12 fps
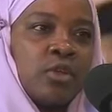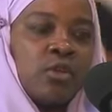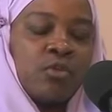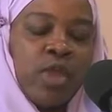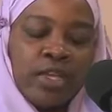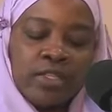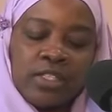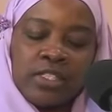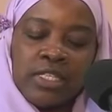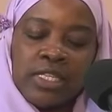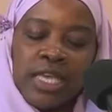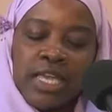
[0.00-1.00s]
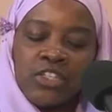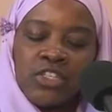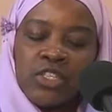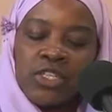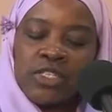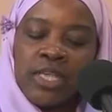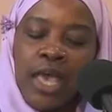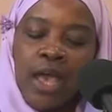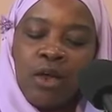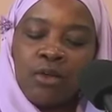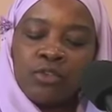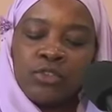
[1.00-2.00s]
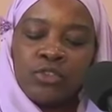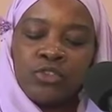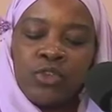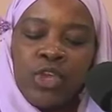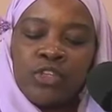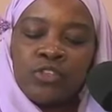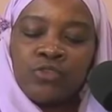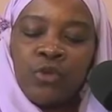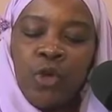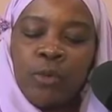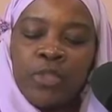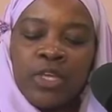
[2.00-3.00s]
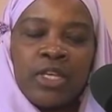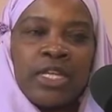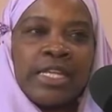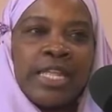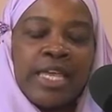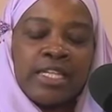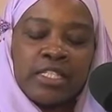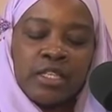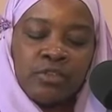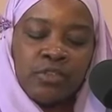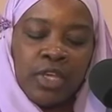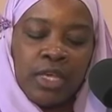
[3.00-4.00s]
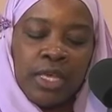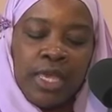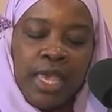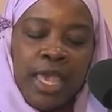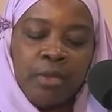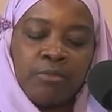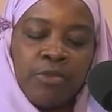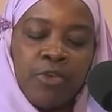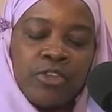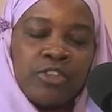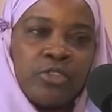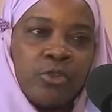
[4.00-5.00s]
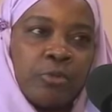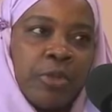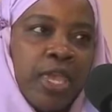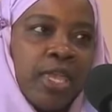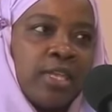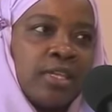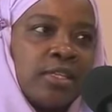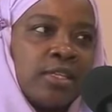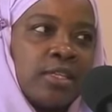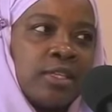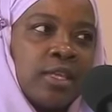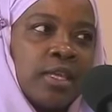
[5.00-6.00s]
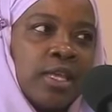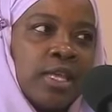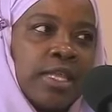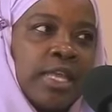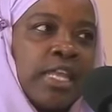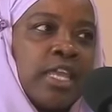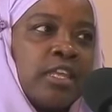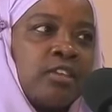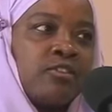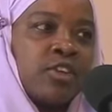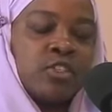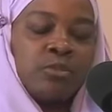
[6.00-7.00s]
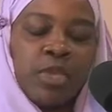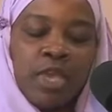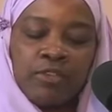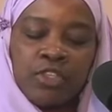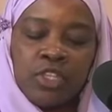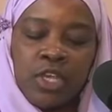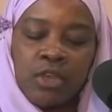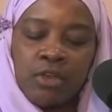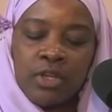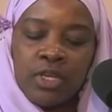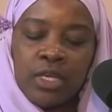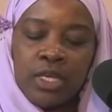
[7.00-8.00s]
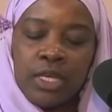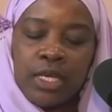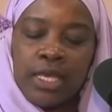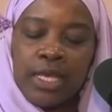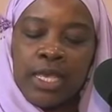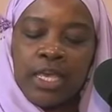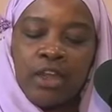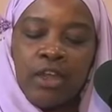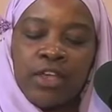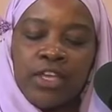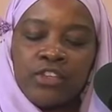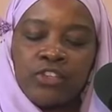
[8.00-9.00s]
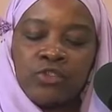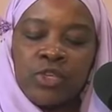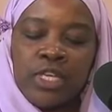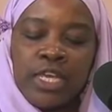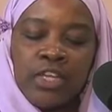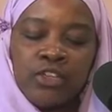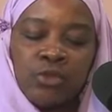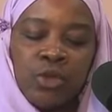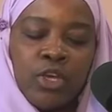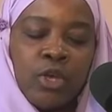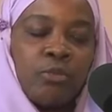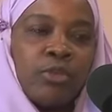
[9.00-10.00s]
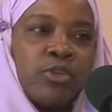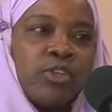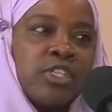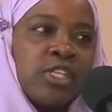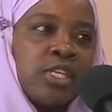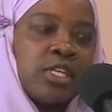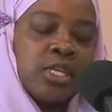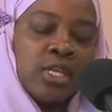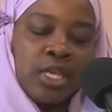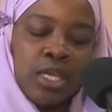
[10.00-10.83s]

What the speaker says: Reconciliation is how to transform the collective and personal pain that any of us may have shared in our history into a community